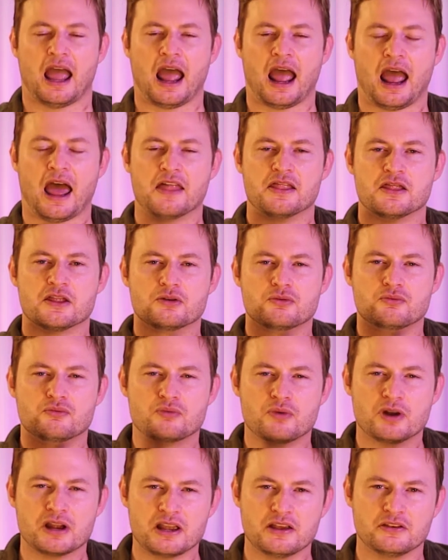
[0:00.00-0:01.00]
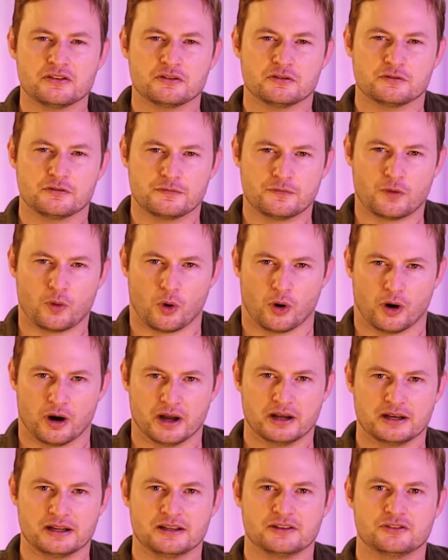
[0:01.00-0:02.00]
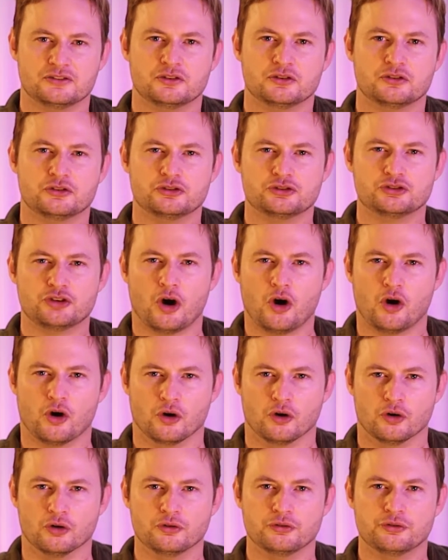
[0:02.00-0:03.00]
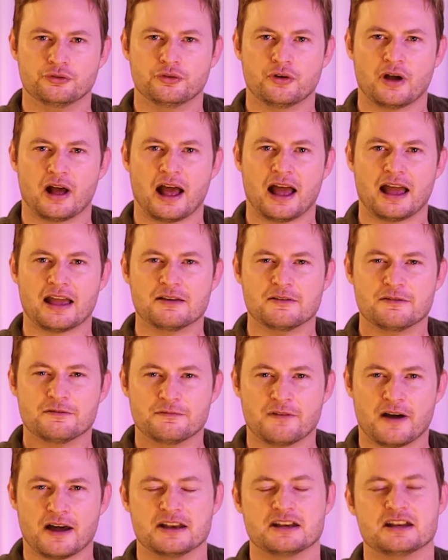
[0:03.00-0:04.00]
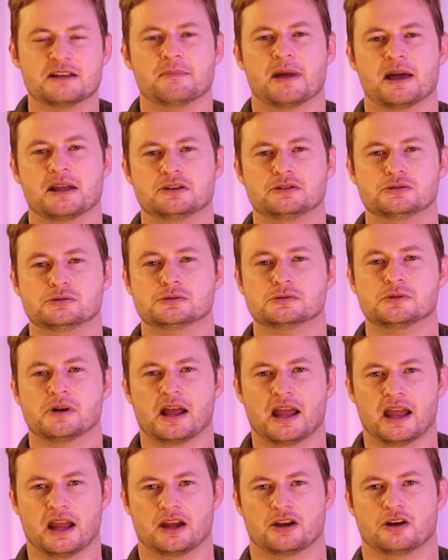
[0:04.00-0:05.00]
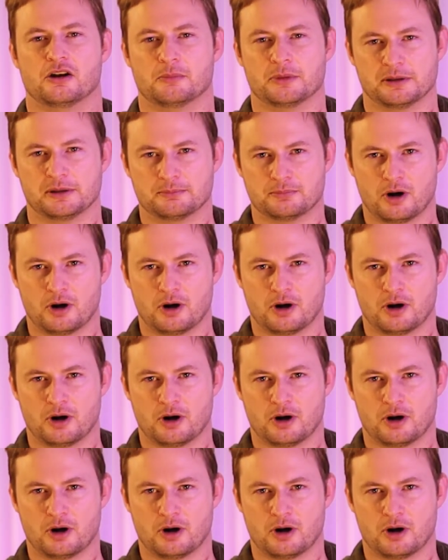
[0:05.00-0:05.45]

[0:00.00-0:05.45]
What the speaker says: And the reason for it is to solve a fundamental economic